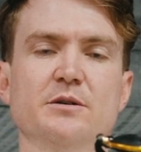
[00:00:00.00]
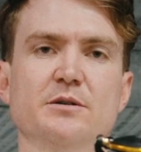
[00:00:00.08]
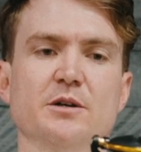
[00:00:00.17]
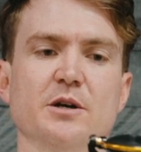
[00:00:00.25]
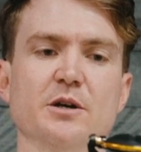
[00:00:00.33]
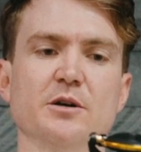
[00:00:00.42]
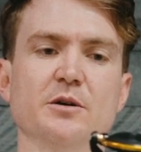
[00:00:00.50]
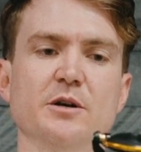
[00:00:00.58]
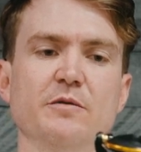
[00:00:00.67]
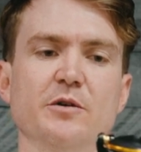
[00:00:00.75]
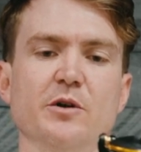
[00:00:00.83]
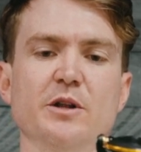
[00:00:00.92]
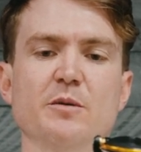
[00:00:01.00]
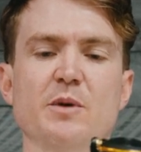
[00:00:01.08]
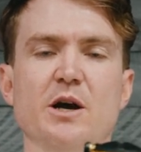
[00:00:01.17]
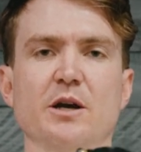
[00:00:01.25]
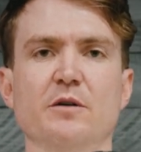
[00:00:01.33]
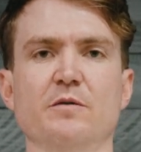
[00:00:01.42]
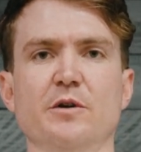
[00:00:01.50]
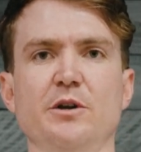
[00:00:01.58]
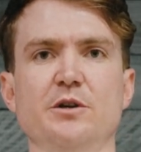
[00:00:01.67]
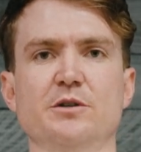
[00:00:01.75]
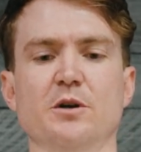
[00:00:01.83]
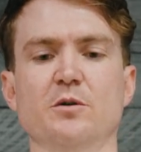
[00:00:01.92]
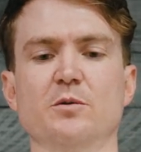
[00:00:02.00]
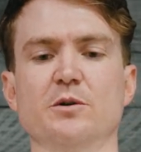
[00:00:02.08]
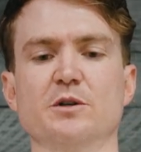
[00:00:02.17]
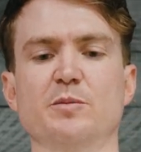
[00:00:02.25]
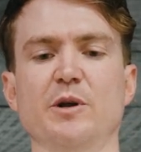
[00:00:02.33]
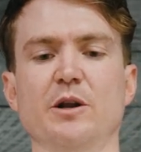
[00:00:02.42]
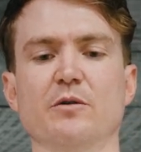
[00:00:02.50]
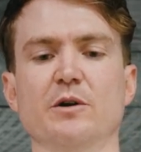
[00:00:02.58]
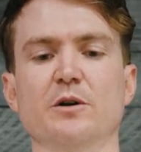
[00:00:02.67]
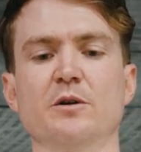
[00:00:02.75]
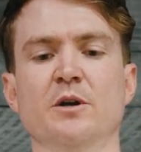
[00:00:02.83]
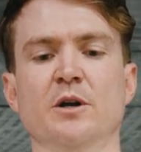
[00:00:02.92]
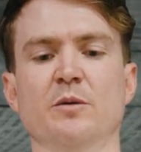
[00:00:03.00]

So if you're in the market for a new saltwater spinning reel,